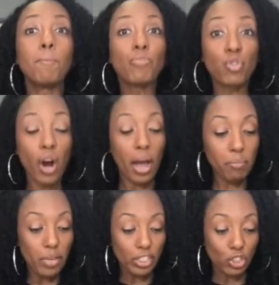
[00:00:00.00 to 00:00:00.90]
dry
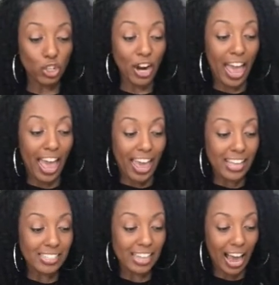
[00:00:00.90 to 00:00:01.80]
mixture
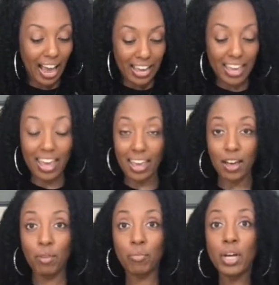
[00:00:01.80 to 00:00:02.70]
as I
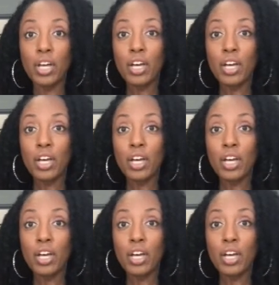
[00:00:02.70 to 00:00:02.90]
am